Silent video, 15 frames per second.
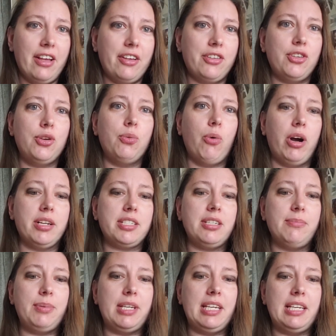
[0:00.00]
you want to
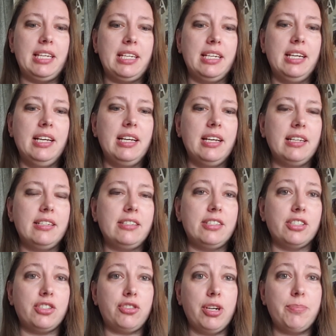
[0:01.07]
be
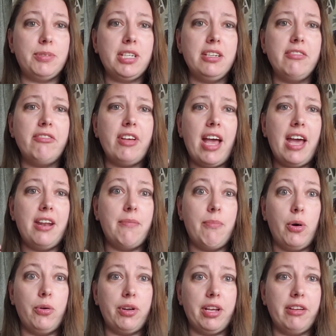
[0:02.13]
descriptive and
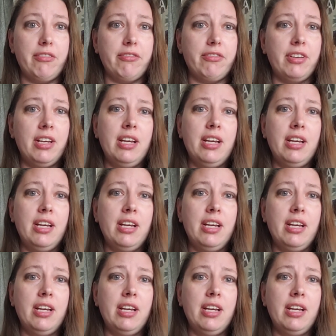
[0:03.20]
emotive.